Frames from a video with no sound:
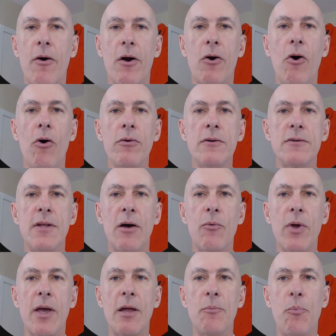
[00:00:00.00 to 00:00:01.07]
code is that
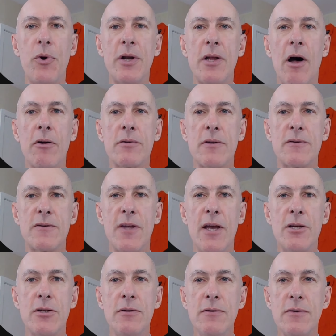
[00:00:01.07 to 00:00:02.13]
we can print out the
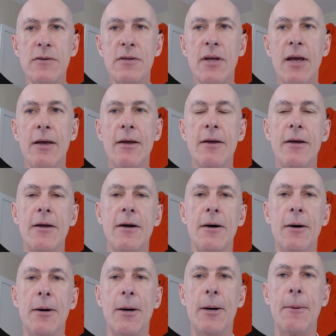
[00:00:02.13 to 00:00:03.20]
stations
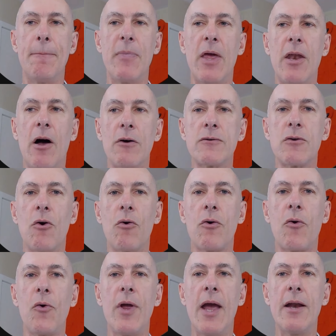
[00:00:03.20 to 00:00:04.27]
and also
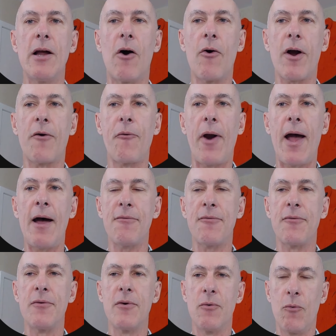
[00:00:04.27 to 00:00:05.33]
create our
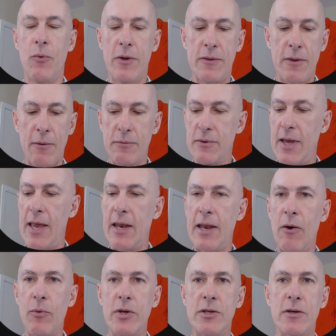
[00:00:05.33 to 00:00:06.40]
graph with the data
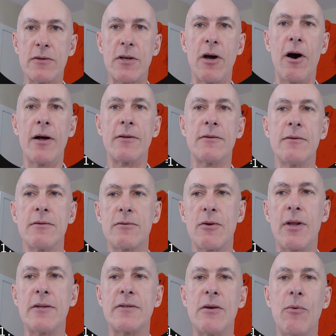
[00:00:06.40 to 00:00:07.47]
that we just got.
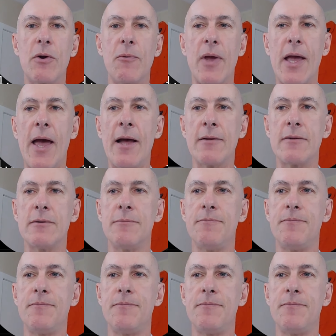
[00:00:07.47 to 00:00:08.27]
So let's see what we get.